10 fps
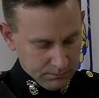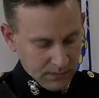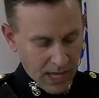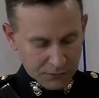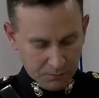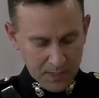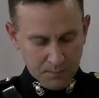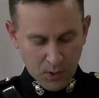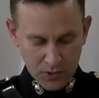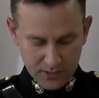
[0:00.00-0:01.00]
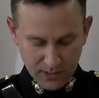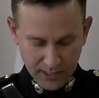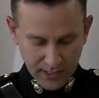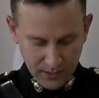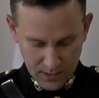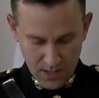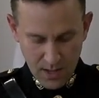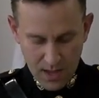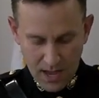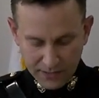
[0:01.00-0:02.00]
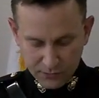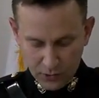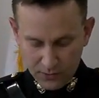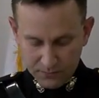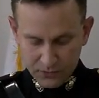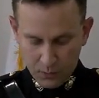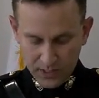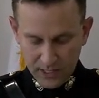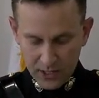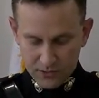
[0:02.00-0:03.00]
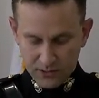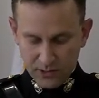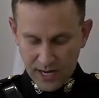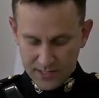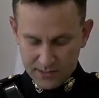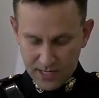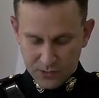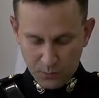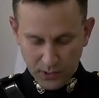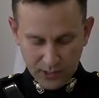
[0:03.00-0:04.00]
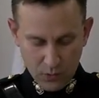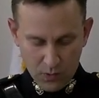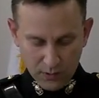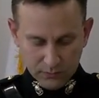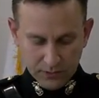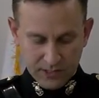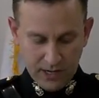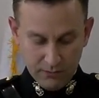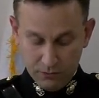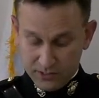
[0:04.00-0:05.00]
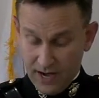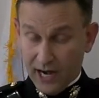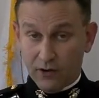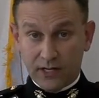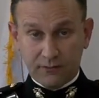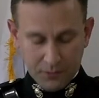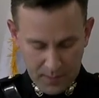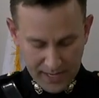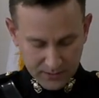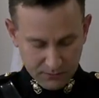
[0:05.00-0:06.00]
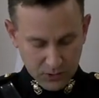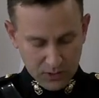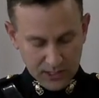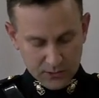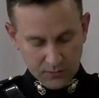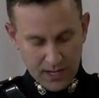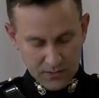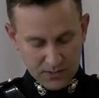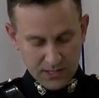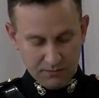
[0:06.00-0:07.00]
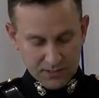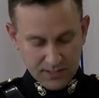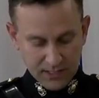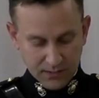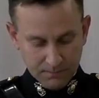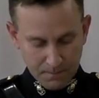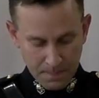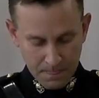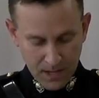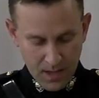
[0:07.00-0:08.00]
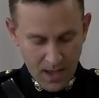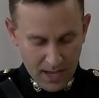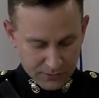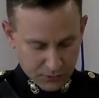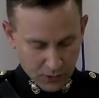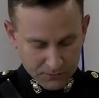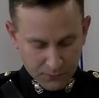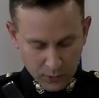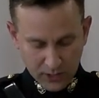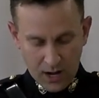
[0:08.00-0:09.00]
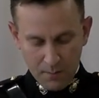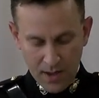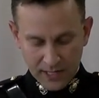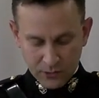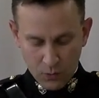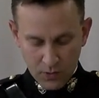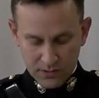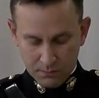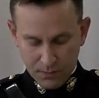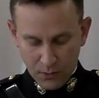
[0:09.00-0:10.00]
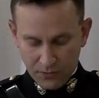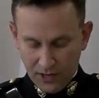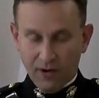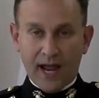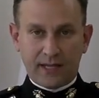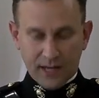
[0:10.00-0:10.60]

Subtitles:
As for me personally, I served 20 years in the United States Marine Corps, retiring from active duty in 2017. I served 4 combat tours in both Iraq and